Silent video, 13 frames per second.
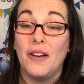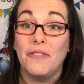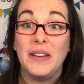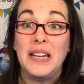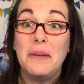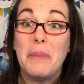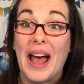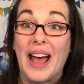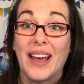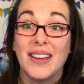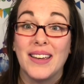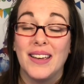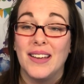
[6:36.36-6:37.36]

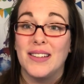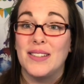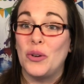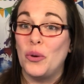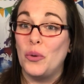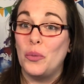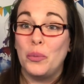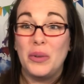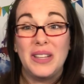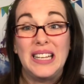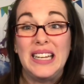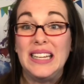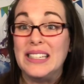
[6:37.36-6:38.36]
feedback. So
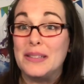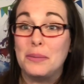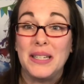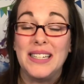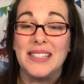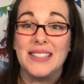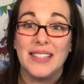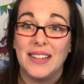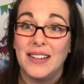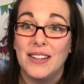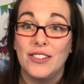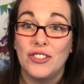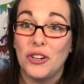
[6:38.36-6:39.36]
please, please
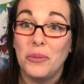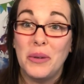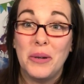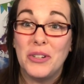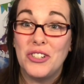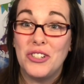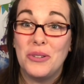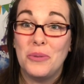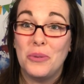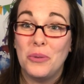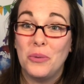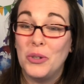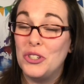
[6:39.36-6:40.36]
show me what
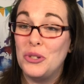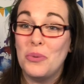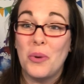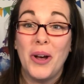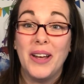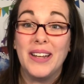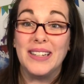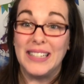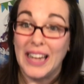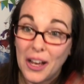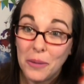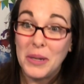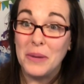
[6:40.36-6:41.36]
you want.
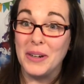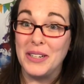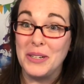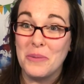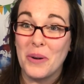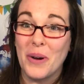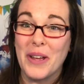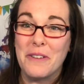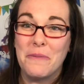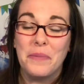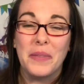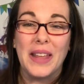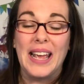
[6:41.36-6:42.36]
Tell me what you want.
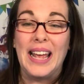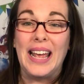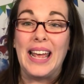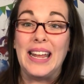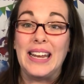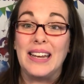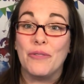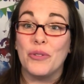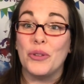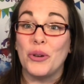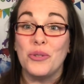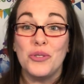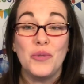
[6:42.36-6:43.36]
And for
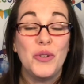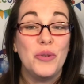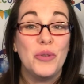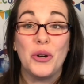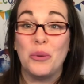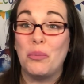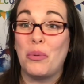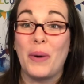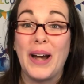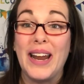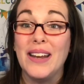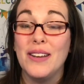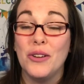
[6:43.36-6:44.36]
those of you that are
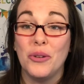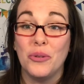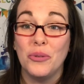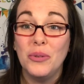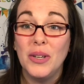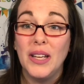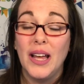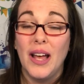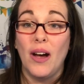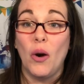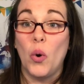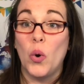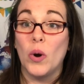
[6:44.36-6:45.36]
brand new
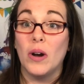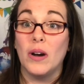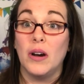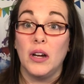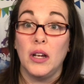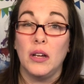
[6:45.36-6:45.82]
or